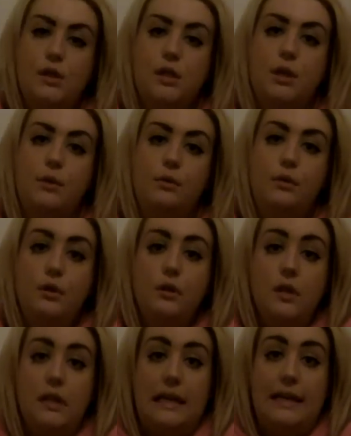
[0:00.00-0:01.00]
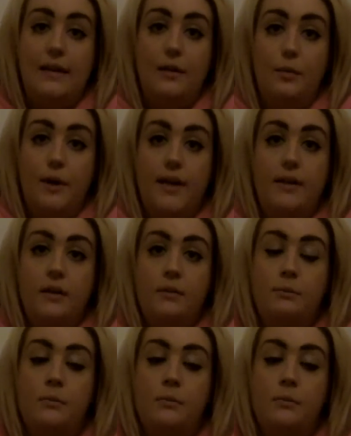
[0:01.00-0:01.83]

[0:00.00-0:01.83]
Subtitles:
So luckily, when